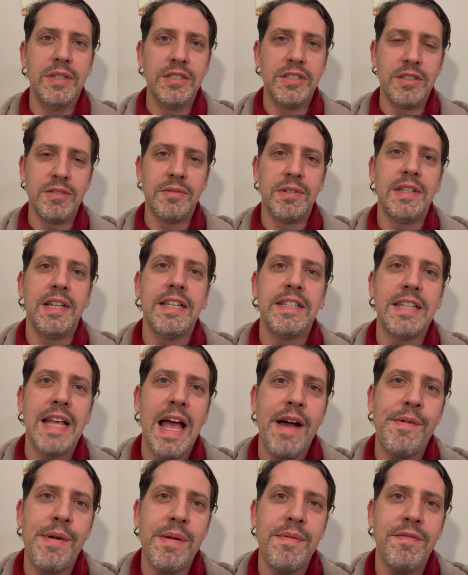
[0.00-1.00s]
she released
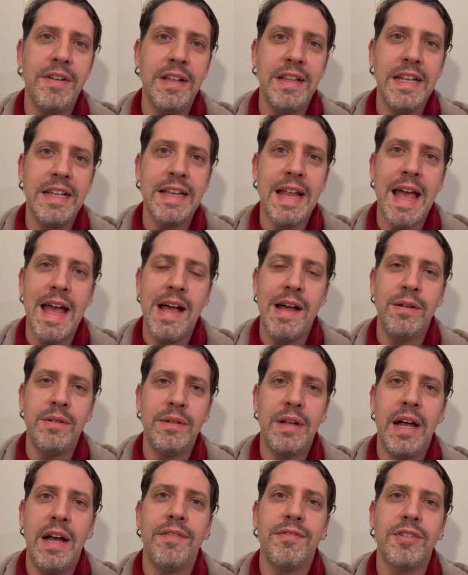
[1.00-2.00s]
How I'm Feeling Now
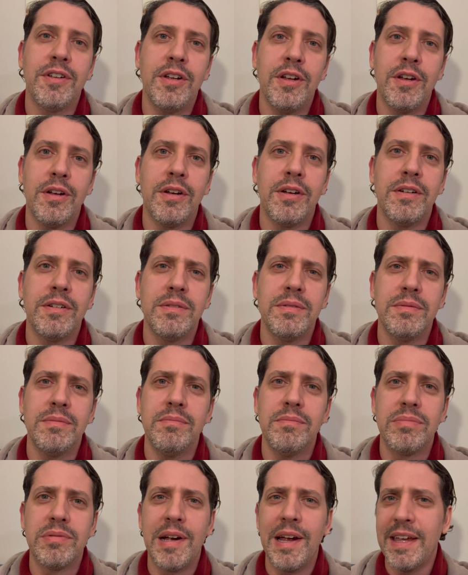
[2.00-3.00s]
after her
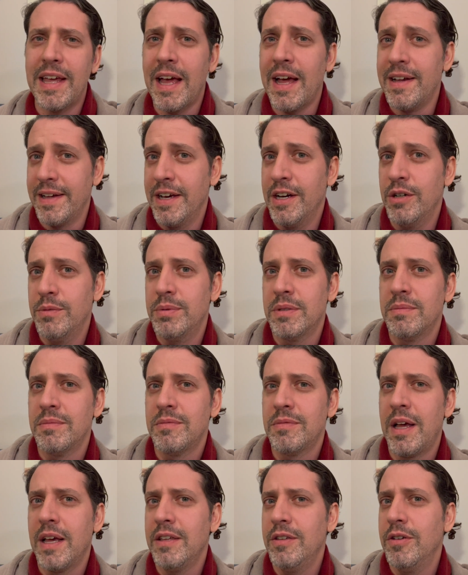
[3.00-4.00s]
breakout
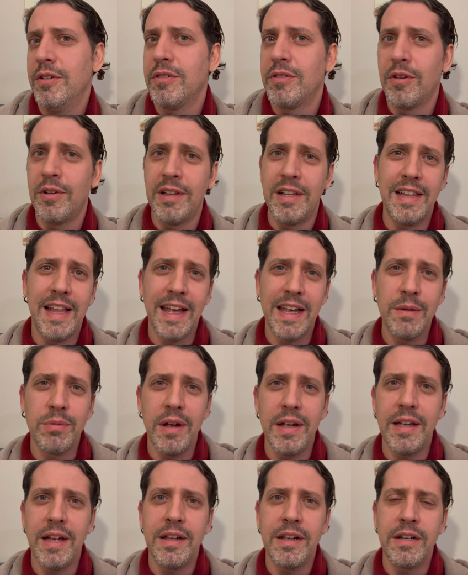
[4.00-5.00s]
album, you could call it like a
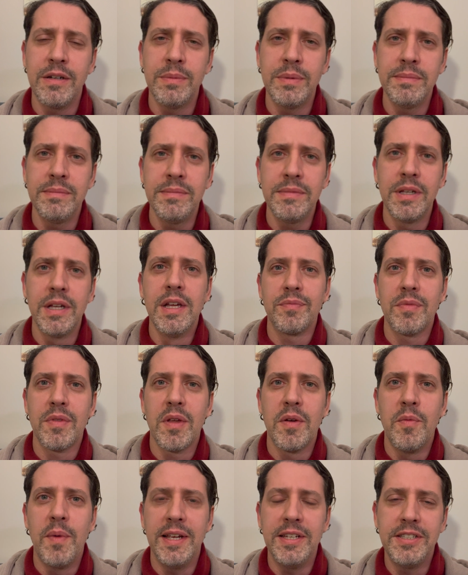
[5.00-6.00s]
breakout album,
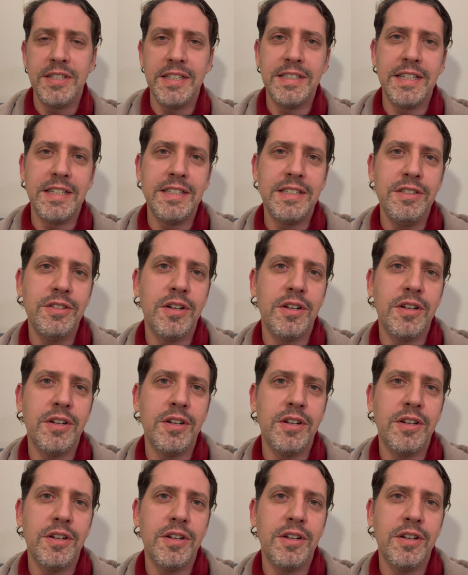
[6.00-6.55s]
where she did,